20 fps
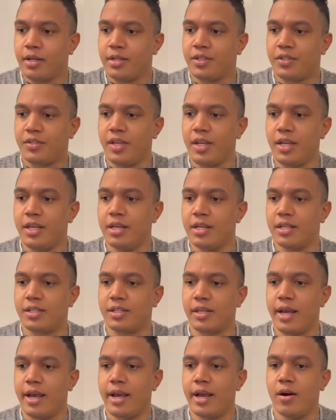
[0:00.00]
see the
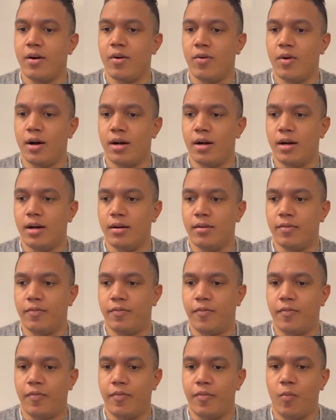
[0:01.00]
scale
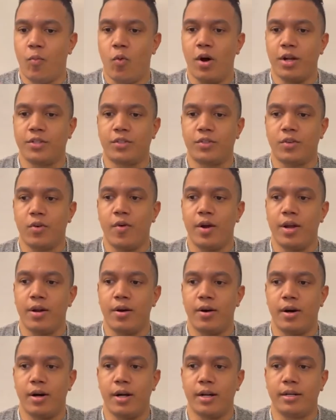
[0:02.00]
of what's going
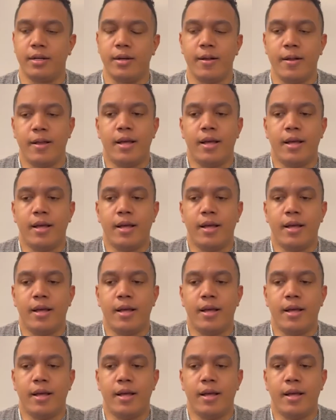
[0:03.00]
on.